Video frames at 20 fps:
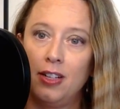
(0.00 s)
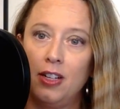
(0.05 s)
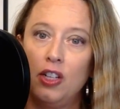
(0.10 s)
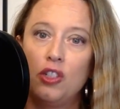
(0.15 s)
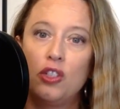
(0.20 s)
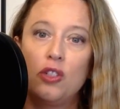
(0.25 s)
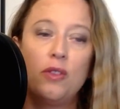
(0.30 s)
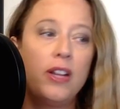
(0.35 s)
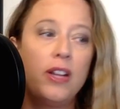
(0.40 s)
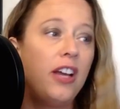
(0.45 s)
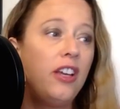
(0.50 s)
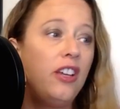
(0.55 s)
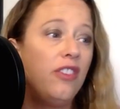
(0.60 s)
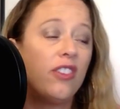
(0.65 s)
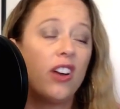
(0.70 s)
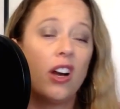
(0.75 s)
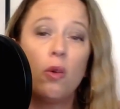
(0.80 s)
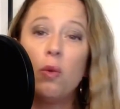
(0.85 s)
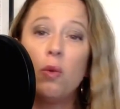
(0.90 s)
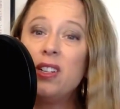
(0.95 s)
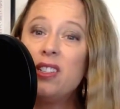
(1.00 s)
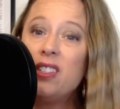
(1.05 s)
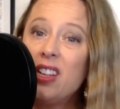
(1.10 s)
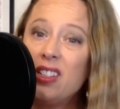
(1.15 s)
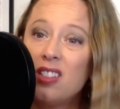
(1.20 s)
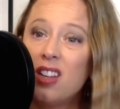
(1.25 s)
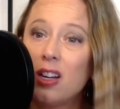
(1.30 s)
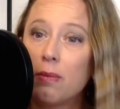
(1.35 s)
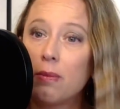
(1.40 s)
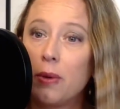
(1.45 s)
So now you've got 1
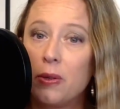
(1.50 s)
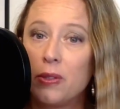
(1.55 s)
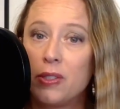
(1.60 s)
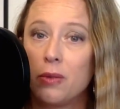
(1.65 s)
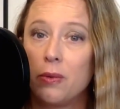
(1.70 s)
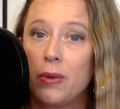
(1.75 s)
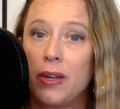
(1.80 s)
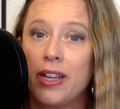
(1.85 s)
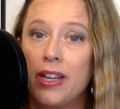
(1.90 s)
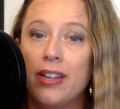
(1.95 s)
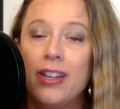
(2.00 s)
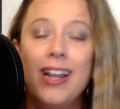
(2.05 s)
TikTok post a week.